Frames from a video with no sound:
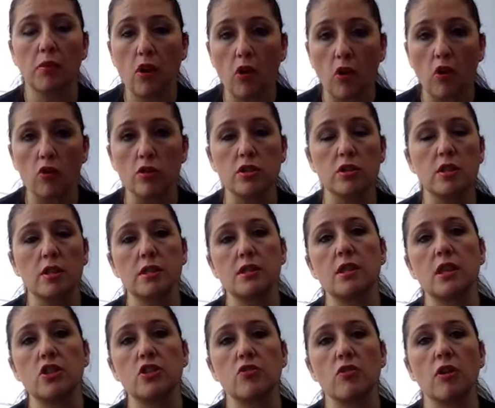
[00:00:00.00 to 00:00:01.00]
cost,
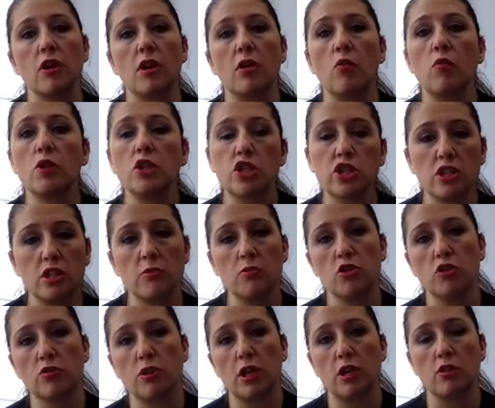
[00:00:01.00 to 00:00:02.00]
etc., which seam
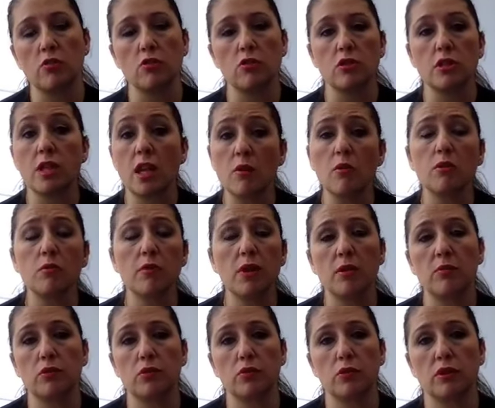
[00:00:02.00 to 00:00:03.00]
should I use? They would be
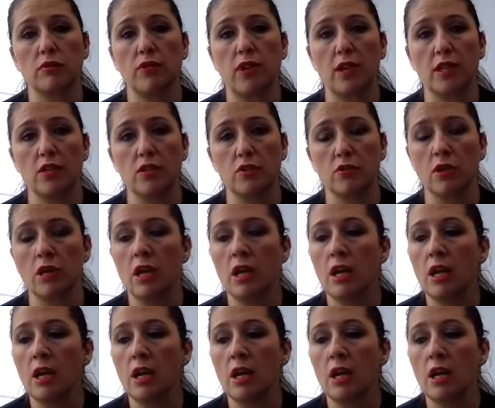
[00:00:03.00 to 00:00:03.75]
able to advise you.